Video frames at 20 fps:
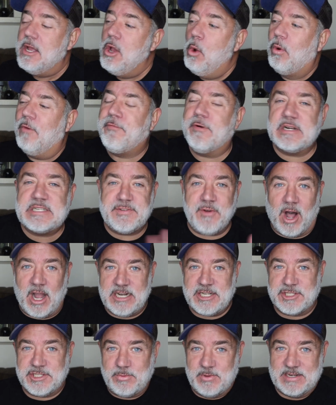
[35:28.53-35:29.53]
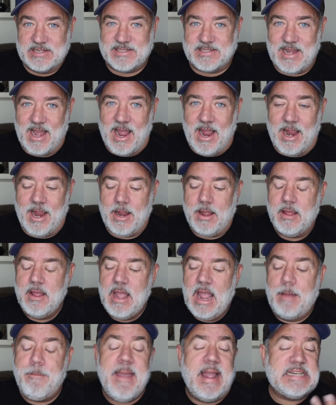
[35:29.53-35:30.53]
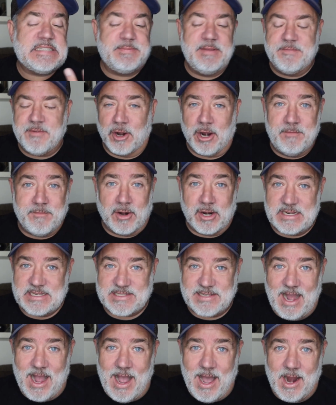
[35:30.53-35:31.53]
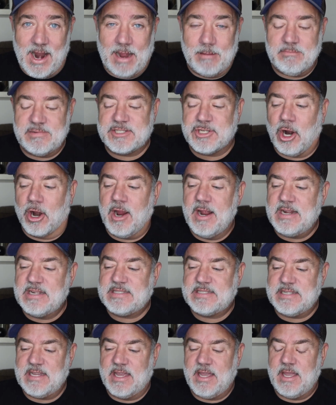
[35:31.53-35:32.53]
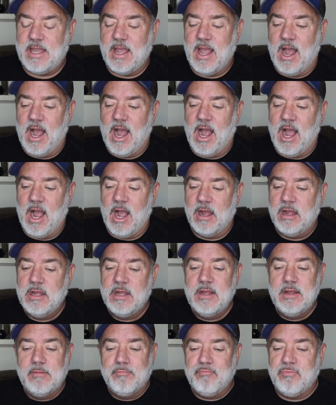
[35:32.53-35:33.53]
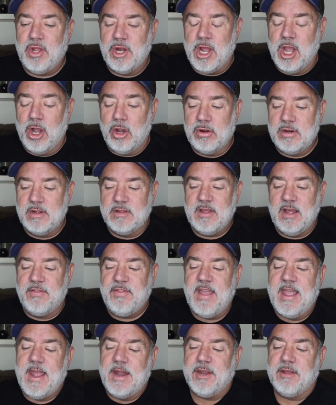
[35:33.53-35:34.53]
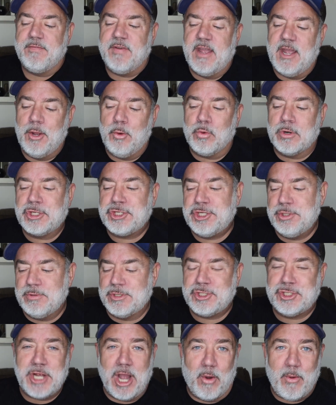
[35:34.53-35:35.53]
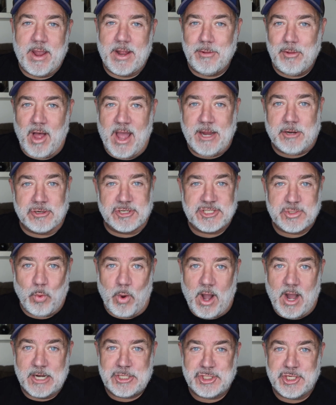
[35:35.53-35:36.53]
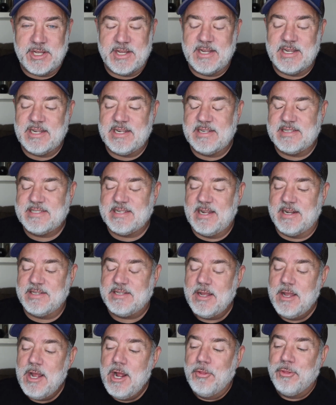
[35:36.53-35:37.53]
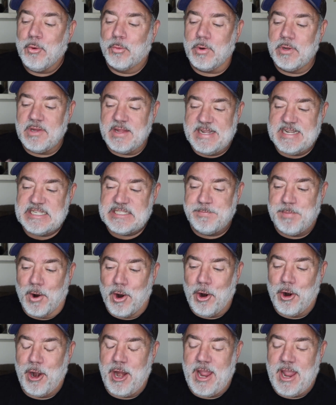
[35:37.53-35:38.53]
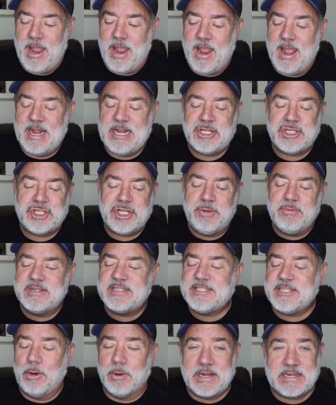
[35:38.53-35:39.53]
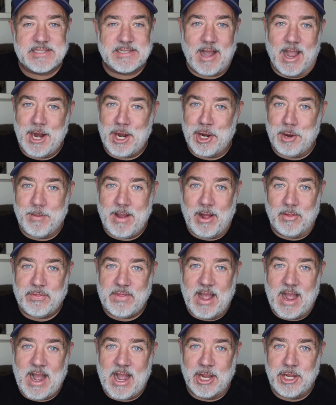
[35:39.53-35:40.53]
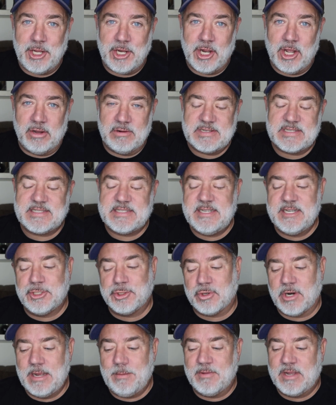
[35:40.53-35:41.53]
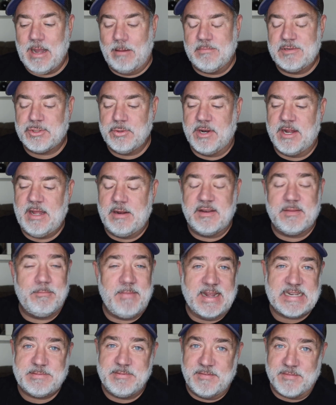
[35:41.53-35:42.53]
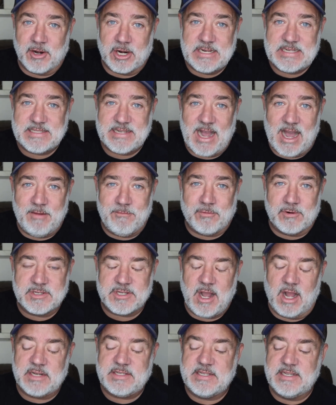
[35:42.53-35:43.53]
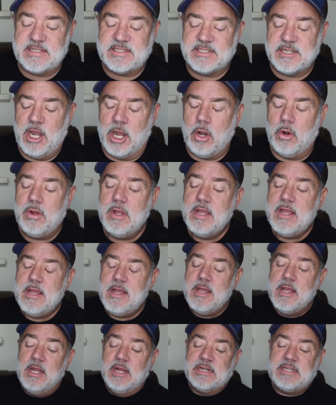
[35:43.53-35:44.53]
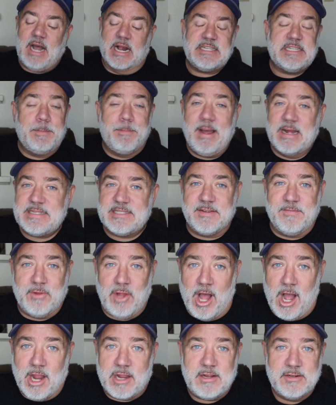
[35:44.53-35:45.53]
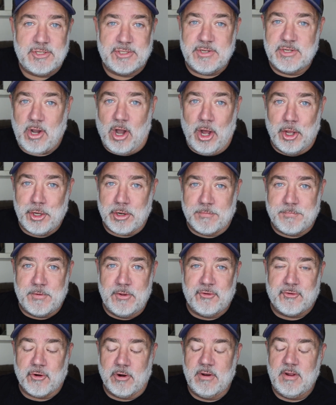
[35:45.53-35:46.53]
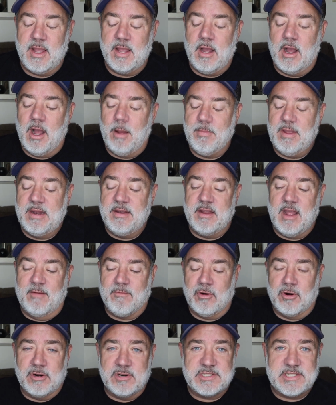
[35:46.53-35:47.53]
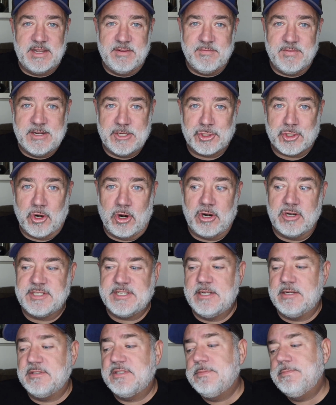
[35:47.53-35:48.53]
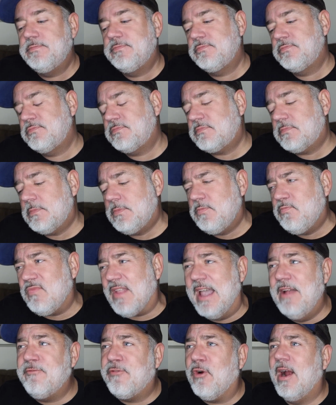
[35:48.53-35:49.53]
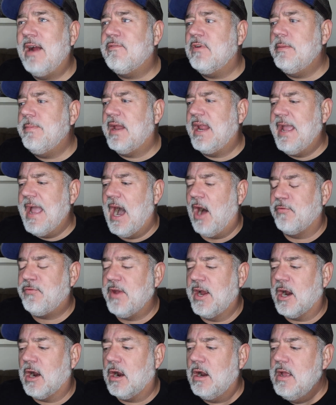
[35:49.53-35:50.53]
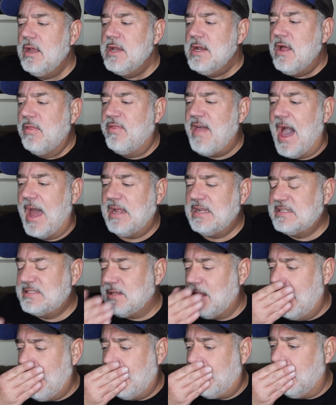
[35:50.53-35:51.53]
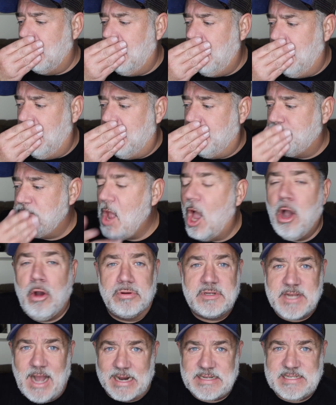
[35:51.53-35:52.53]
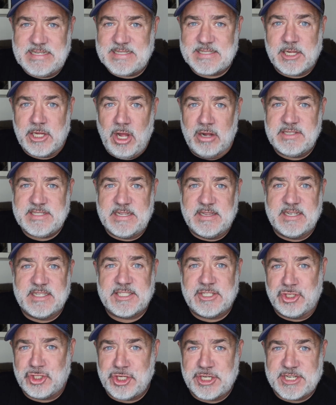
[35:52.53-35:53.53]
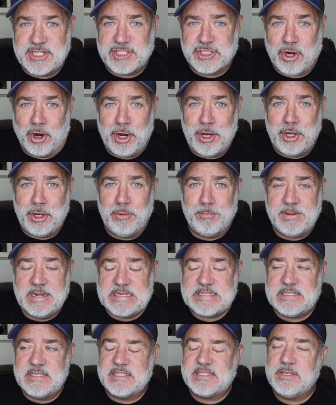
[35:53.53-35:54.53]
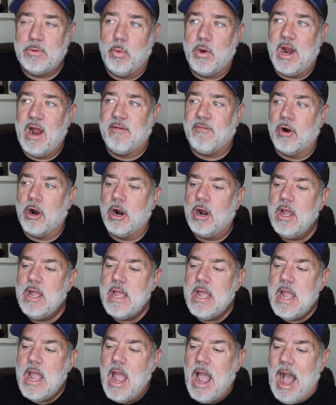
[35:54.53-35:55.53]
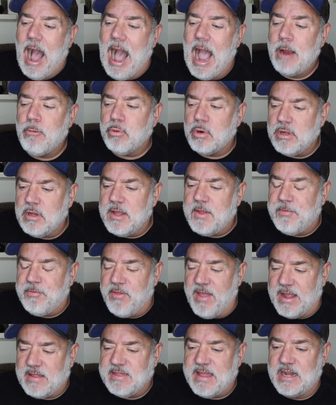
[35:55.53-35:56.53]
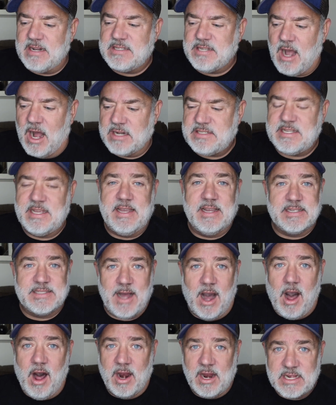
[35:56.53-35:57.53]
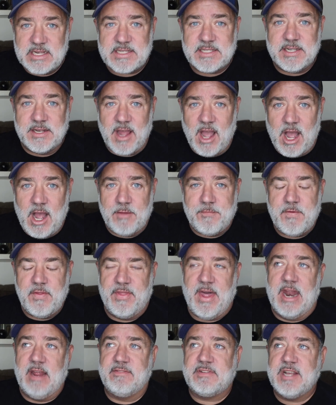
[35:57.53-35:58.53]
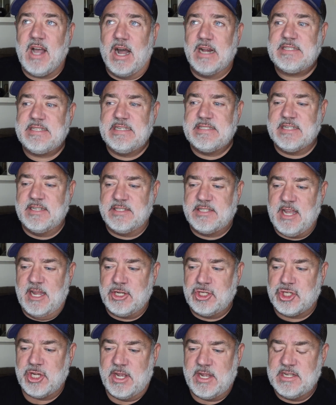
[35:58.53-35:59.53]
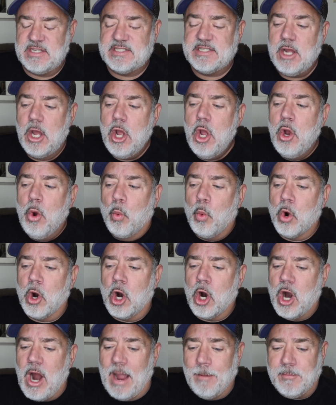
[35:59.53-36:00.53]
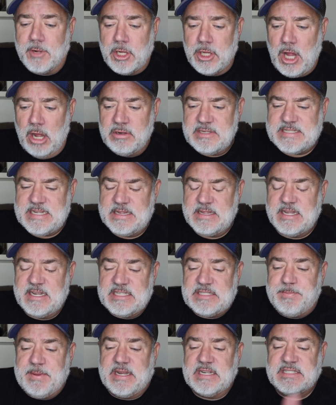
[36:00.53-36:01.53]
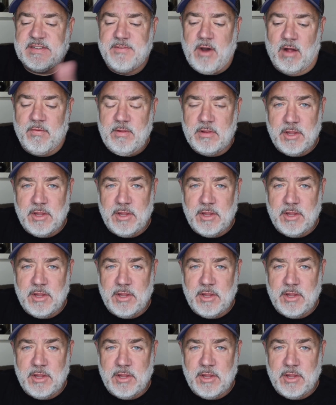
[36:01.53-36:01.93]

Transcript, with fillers: Well, first of all, I just want to say it makes me very, very sad. I'm sorry to see, uh, you know, the, the, end of it where she was showing like her swatches and the release party. And she was so excited about that. You know, to see a dream come to an end makes me very sad for Tati. So, Tati, best of luck to all your future um, endeavors and ventures. And and for everybody out there that is like, oh, Tati's closing this so she can start a new business and whatever, I really think that Tati is honest enough that if Tati's intentions were, I'm closing this because of all the